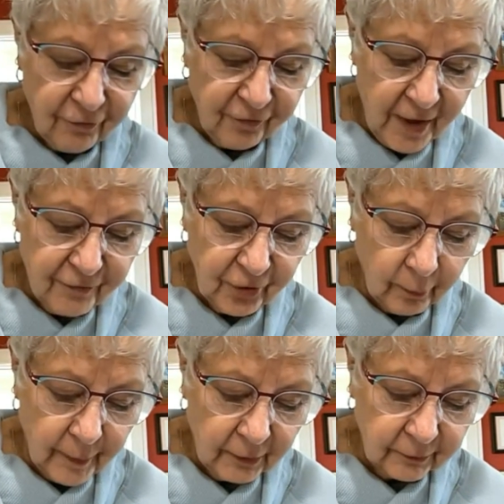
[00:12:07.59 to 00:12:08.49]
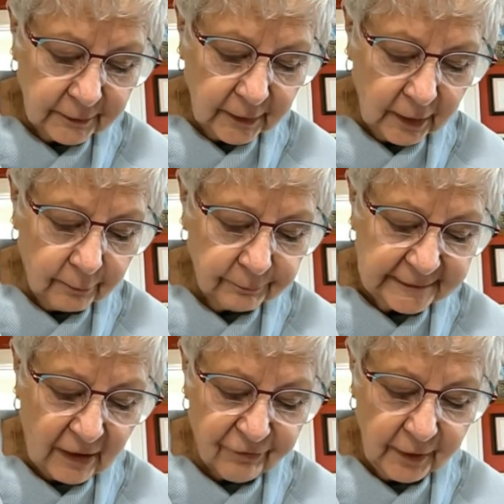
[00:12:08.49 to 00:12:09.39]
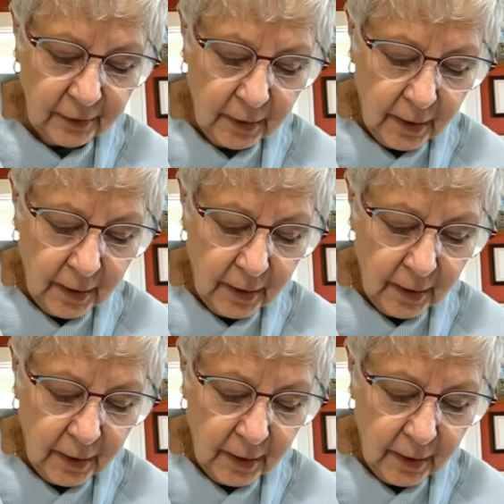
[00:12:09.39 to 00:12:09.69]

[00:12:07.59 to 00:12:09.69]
5 till about 7.